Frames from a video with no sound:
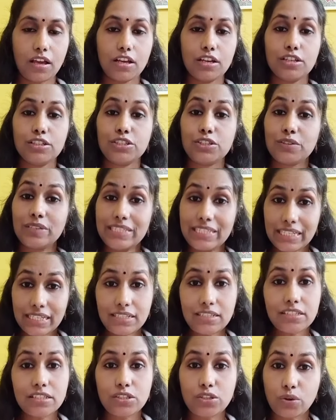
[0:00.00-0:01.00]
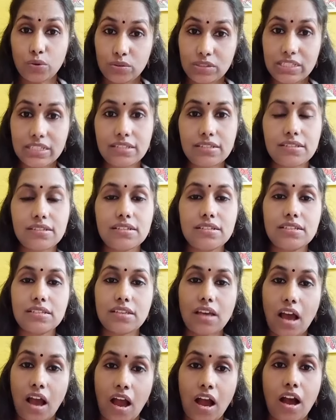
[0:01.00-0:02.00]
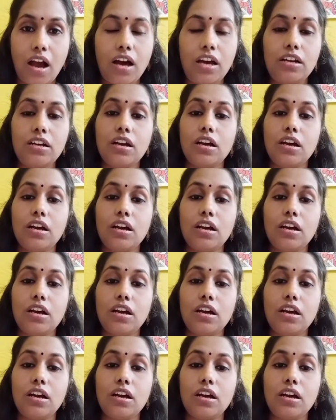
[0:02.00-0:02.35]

So since notices are